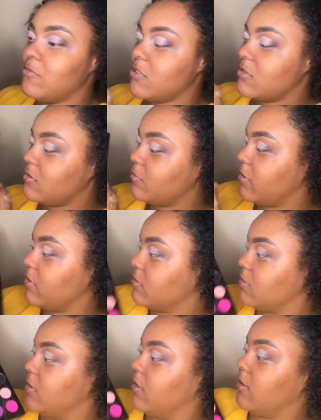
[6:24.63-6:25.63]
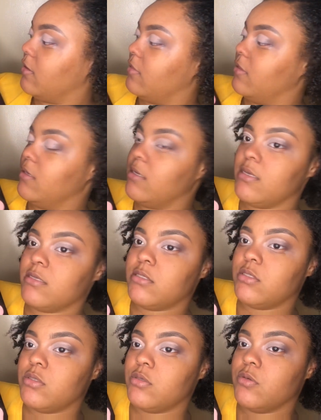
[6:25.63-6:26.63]
just going to be using these
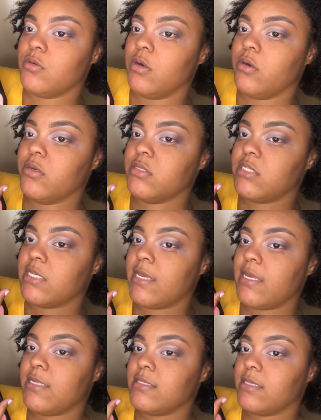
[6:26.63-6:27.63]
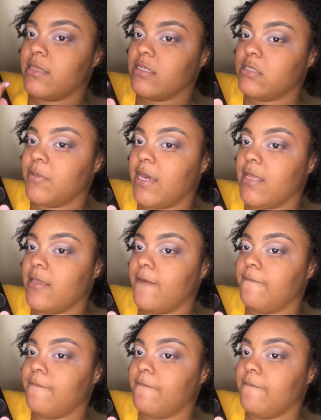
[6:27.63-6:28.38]
two golden shades in this palette.